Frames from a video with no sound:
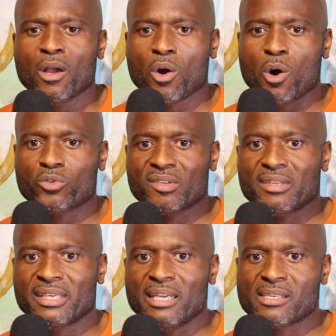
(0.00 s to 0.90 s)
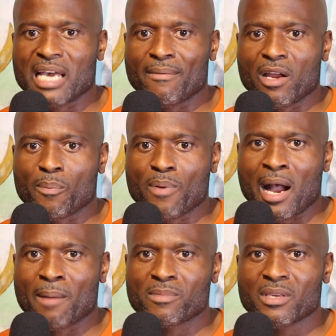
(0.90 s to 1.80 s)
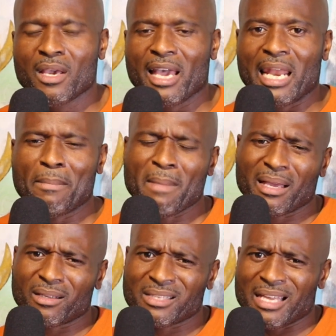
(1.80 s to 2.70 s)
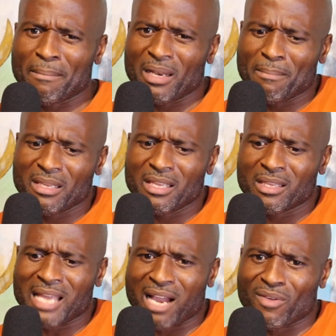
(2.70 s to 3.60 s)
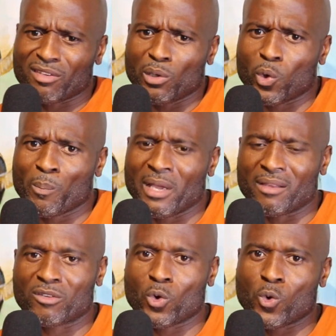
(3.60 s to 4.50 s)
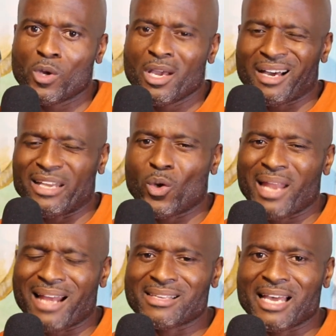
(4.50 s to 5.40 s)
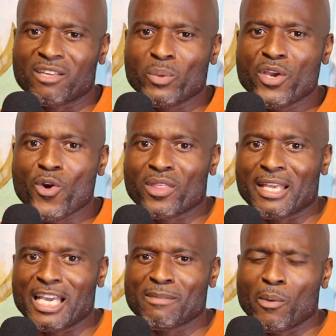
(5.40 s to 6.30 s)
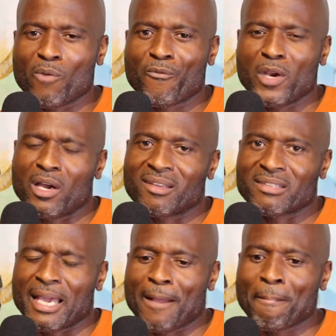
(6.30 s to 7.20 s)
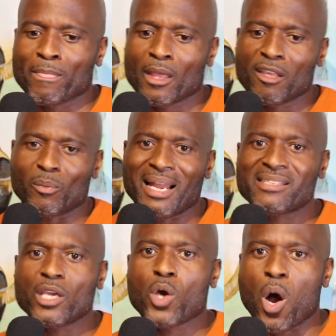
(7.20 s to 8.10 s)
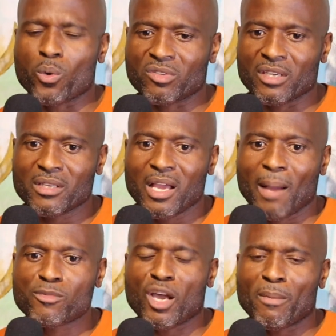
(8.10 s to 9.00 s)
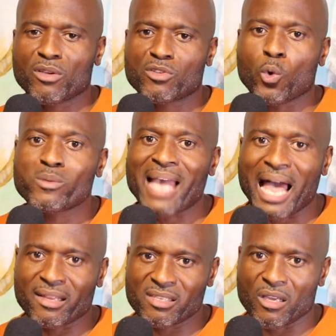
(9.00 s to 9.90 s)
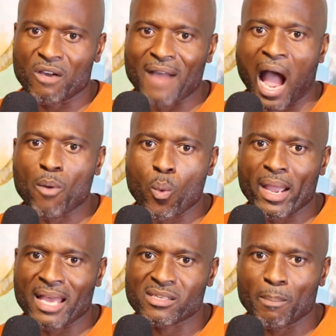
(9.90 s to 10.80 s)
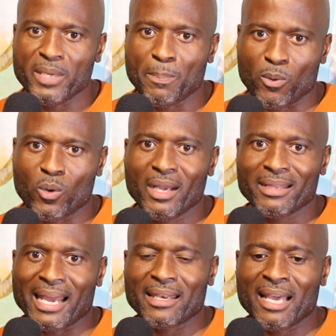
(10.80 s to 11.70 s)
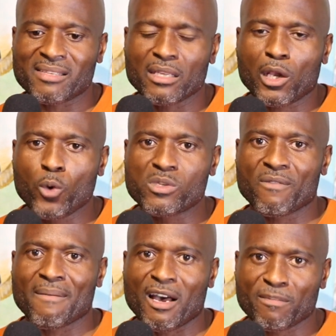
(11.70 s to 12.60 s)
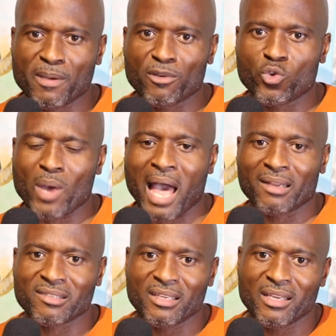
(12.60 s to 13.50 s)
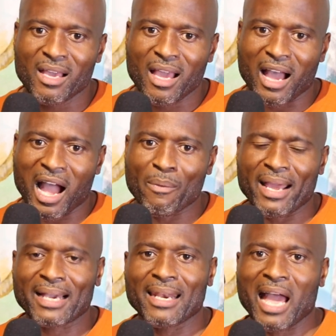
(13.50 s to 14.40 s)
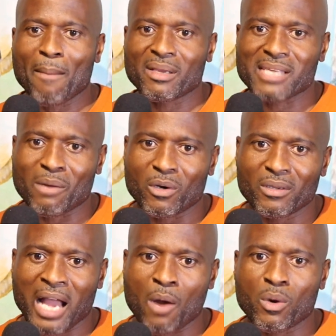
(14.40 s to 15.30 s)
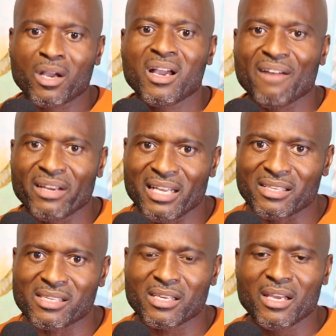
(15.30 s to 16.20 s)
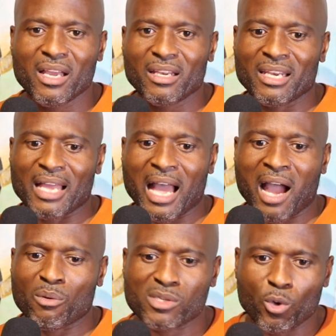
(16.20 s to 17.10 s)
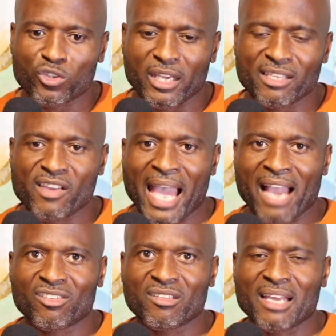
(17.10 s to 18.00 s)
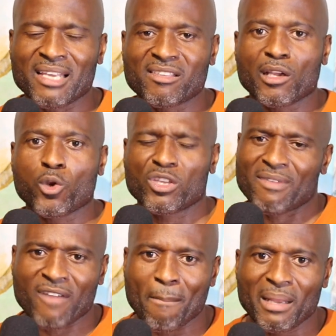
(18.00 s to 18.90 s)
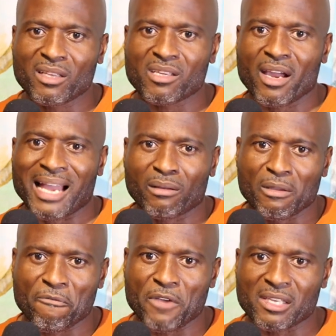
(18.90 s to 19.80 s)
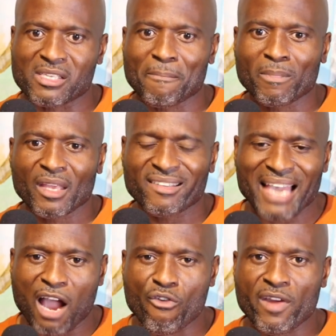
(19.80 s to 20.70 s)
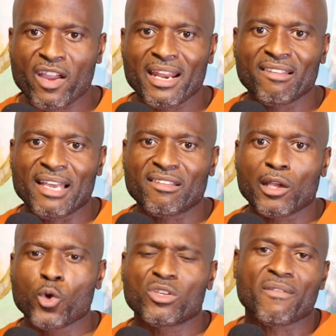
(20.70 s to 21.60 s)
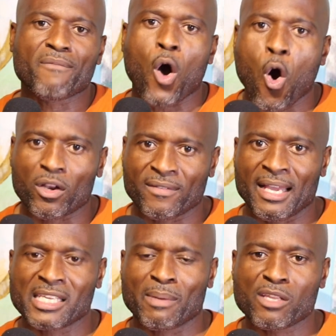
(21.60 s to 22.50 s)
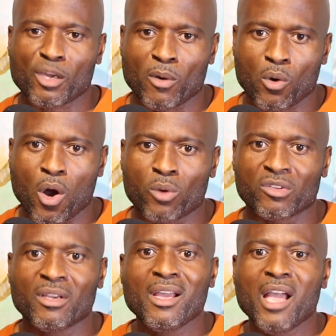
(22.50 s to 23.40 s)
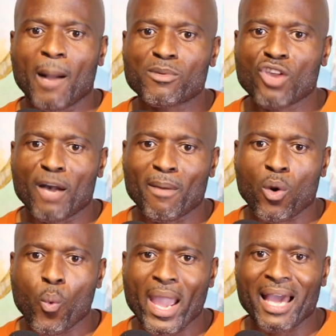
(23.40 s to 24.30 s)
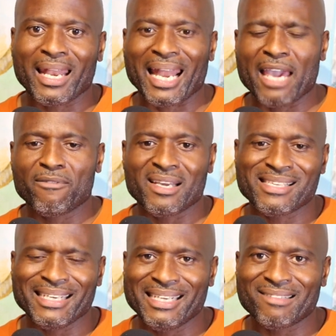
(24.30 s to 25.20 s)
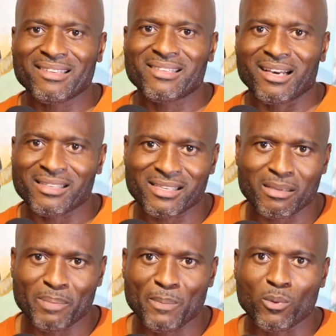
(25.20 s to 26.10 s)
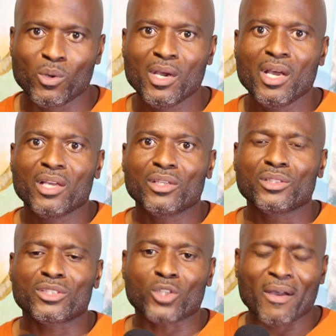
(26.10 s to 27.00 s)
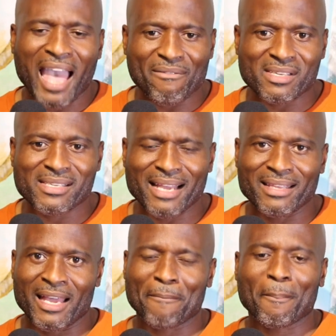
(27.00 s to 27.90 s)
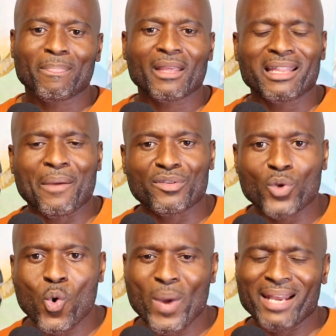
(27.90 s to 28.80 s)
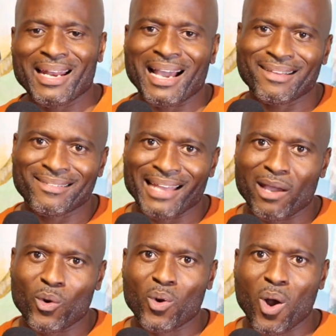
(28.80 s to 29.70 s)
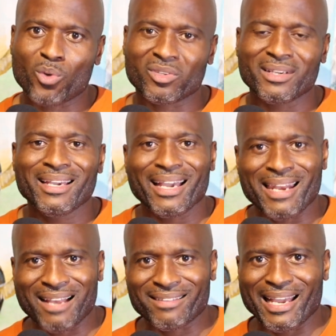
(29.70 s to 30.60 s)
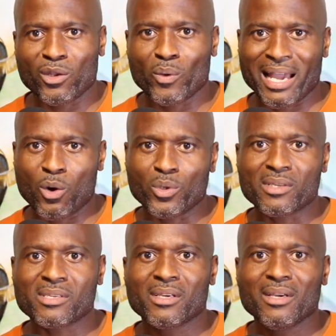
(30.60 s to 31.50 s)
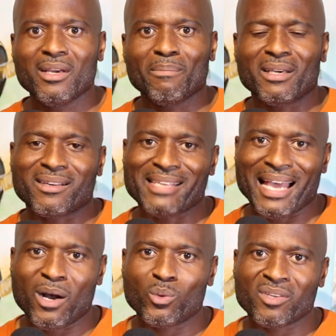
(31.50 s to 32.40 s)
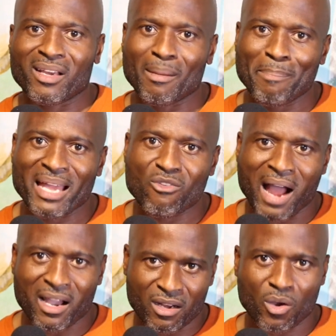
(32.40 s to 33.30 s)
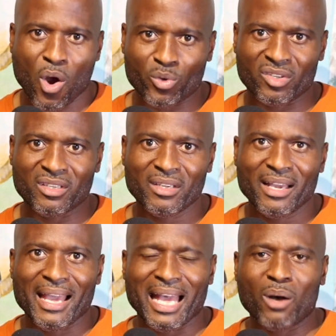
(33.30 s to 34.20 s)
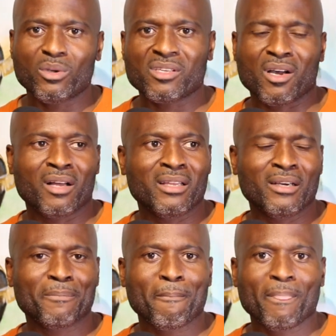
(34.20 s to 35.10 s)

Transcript: culture is the key to solving our problems. And let me digress a little bit. So I know a lot of times we hear things or we don't fully understand. So when I say culture, I'm talking about the totality of our way as a people. That's inclusive of our spirituality, our economics, our governance, our social interactions. That's inclusive of our military, our defense, child rearing. It's inclusive of all of that. So when I talk about culture, I'm talking about a way of life that's indigenous to us as a people. So having said that, there is no way that I can stand on culture and not stand on elders, because elders are the bedrock of the culture. Elders are our